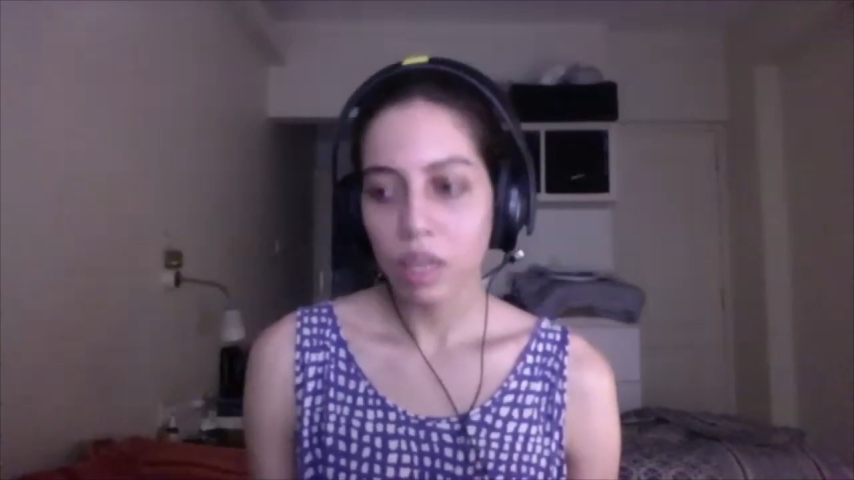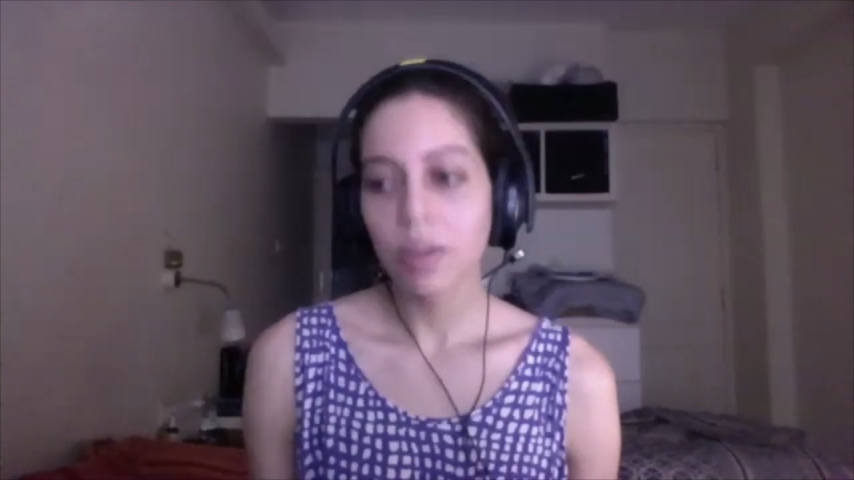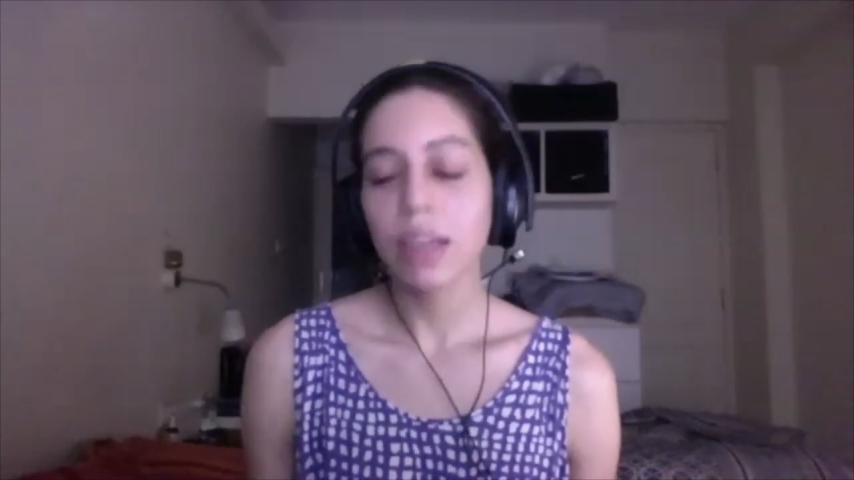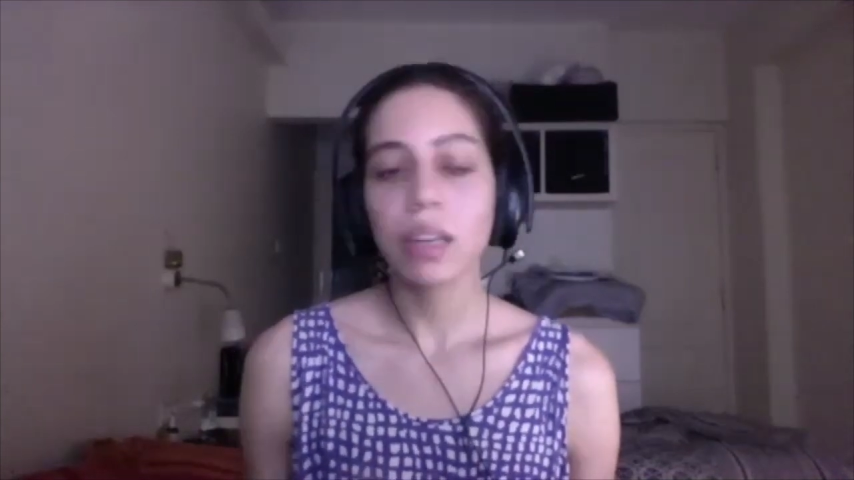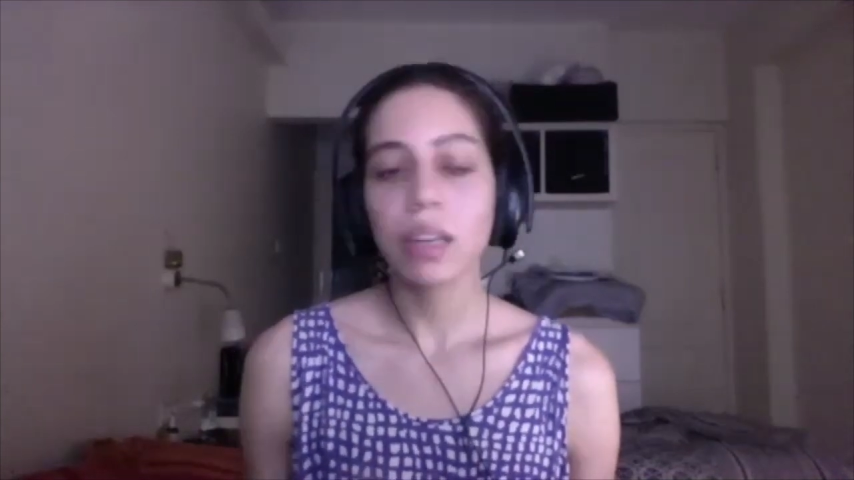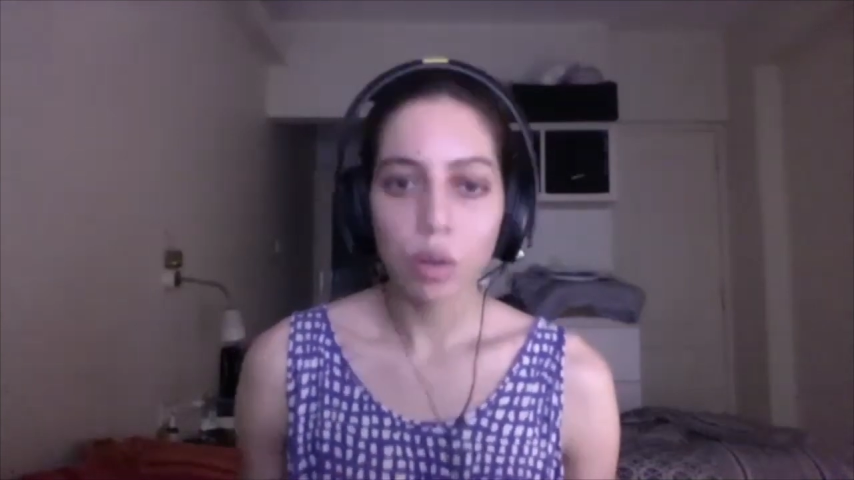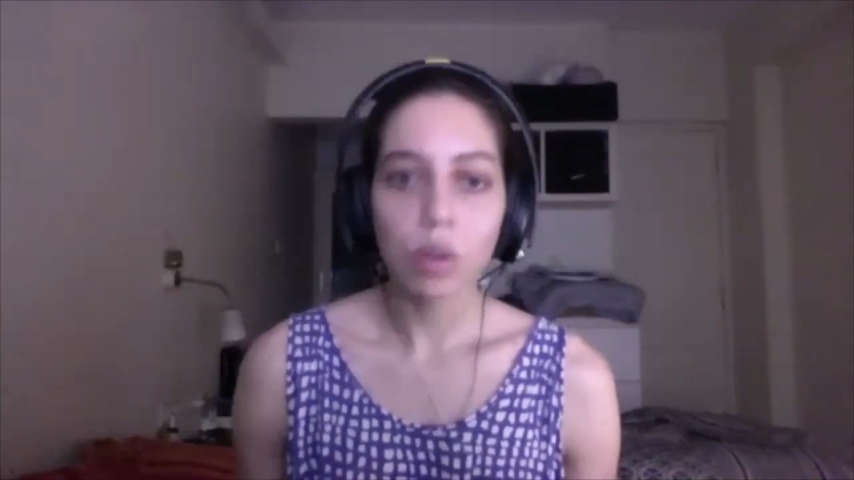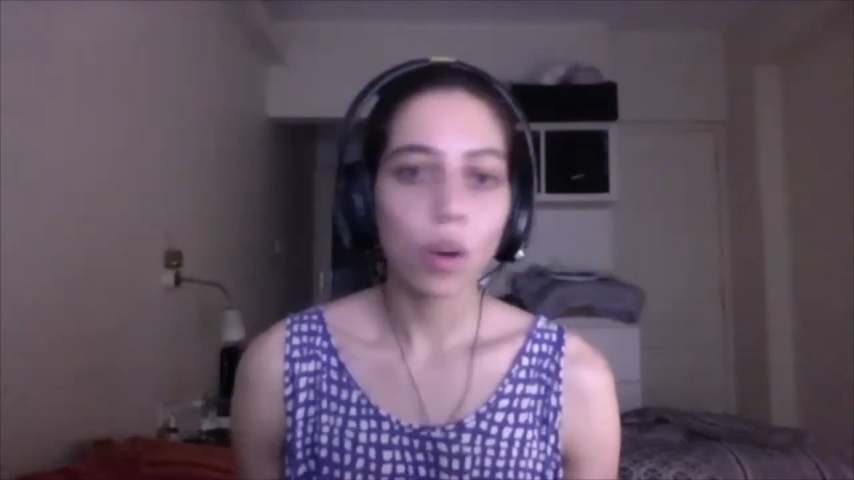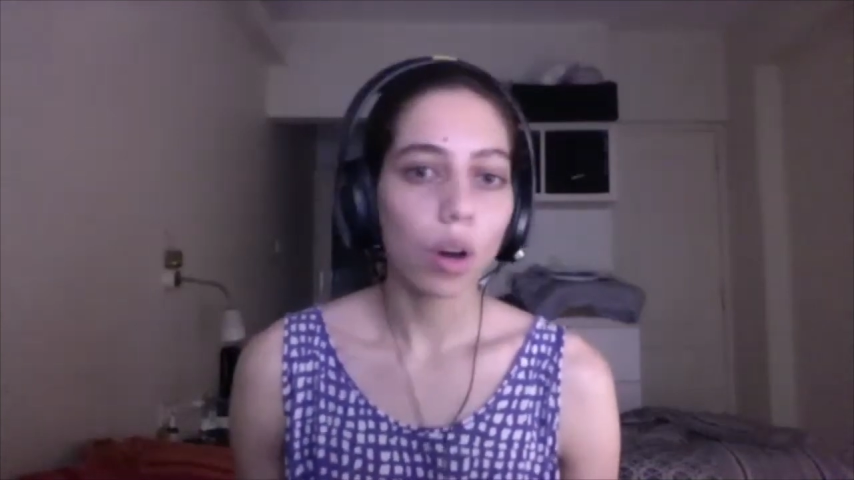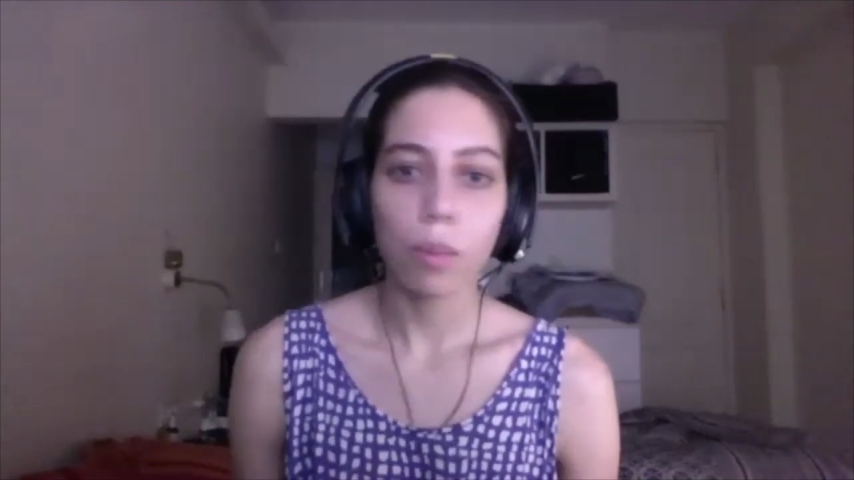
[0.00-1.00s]
I need to
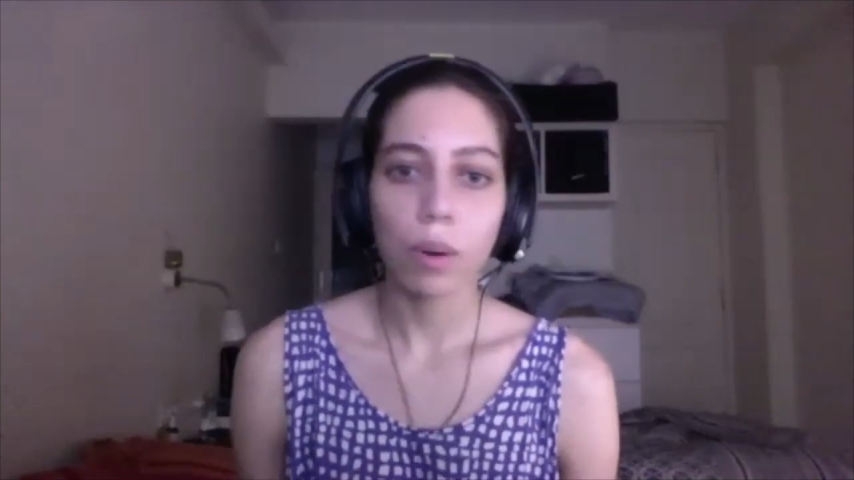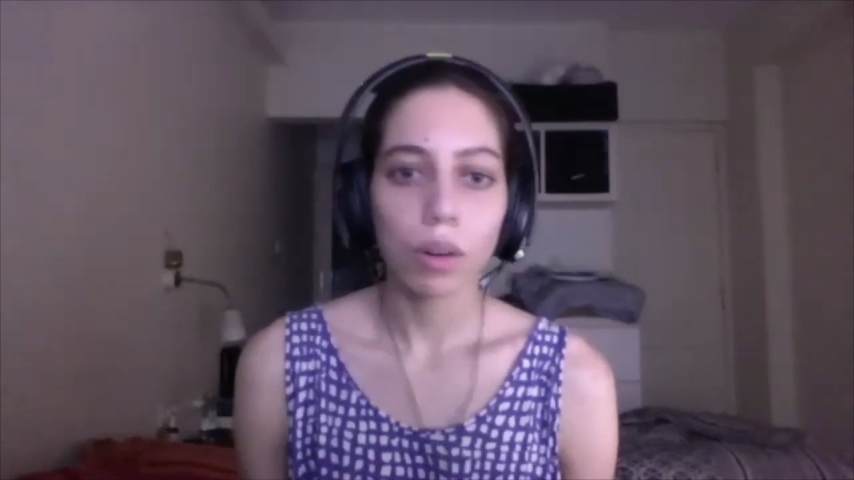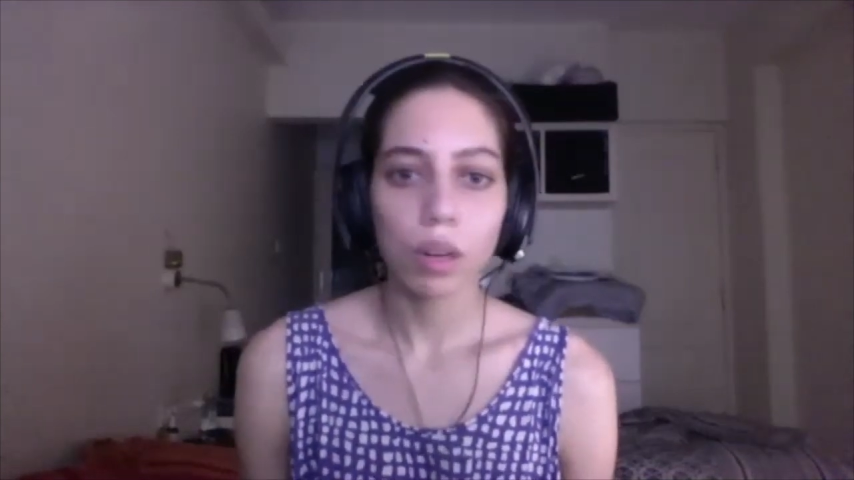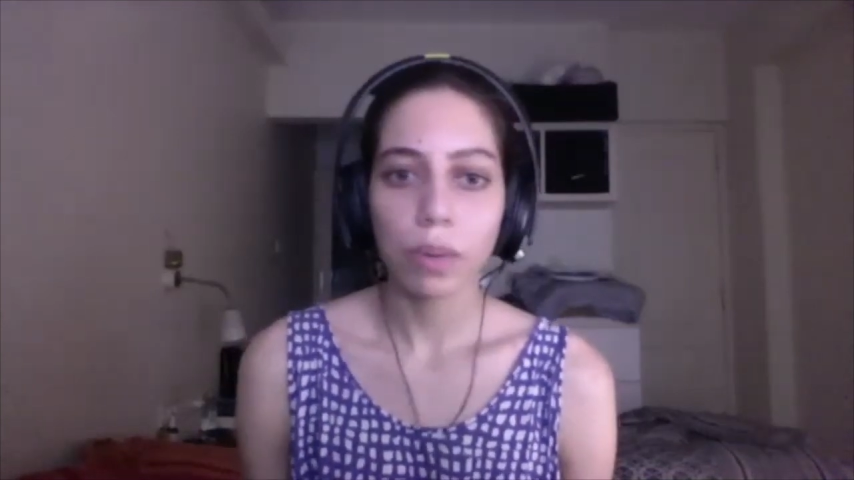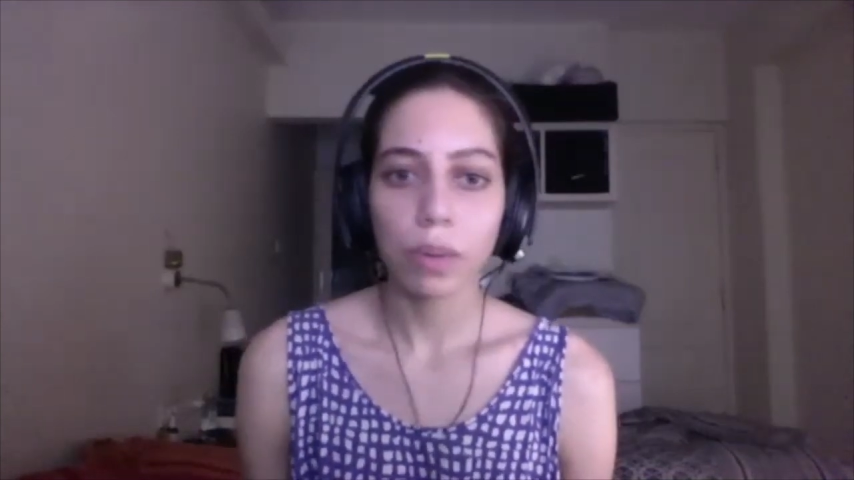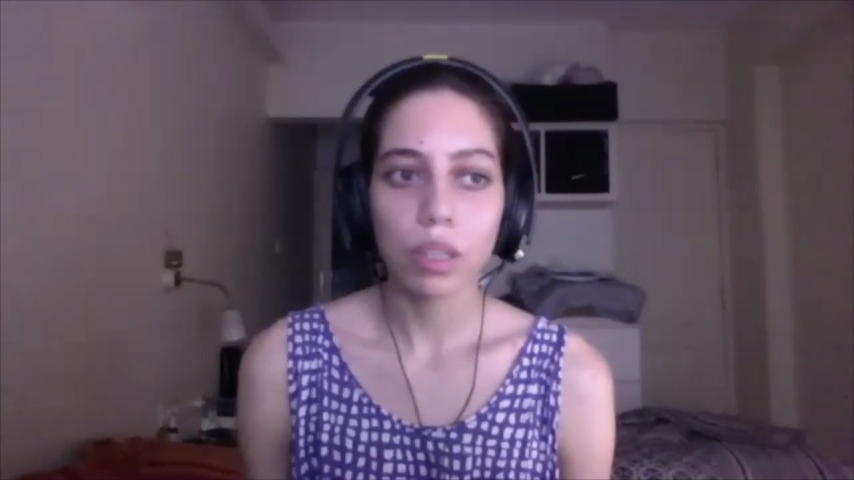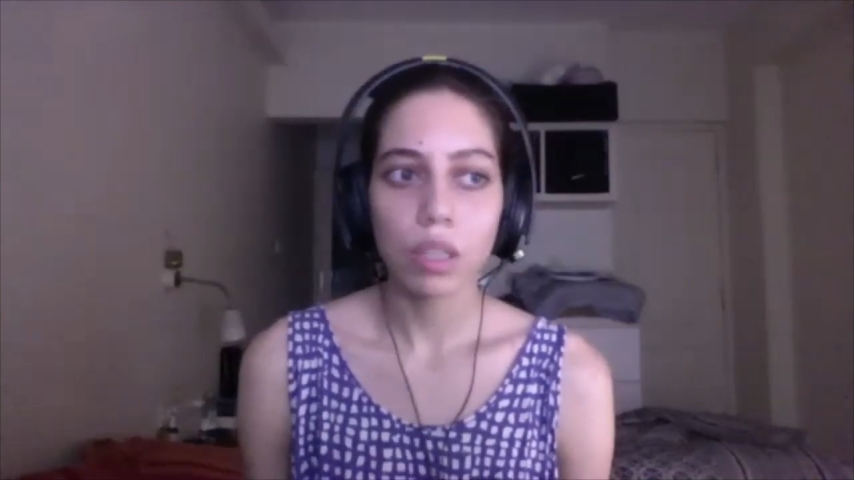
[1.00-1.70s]
talk about it because